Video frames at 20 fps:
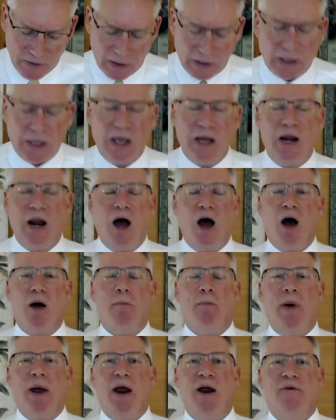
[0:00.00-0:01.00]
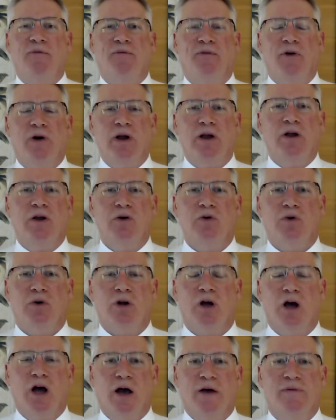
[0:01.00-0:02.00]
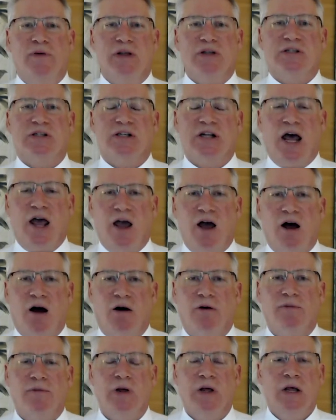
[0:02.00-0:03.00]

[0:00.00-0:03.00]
cannot bear fruit of itself.